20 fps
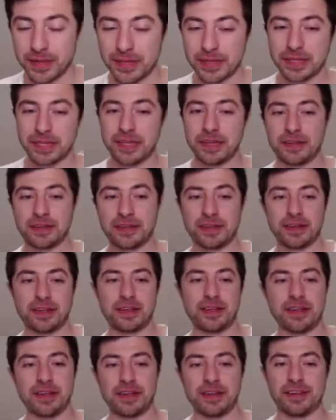This
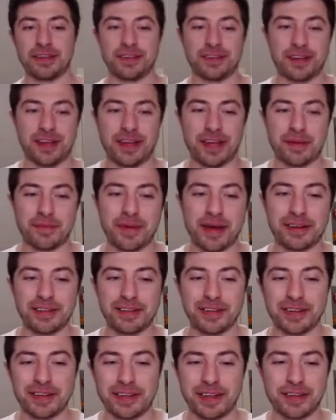is a battle
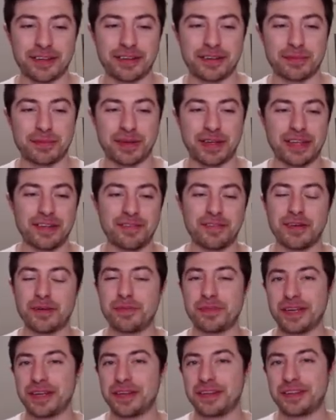against
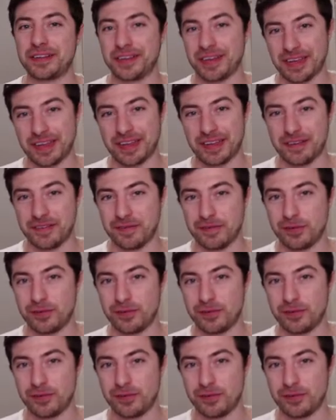PvP Steve,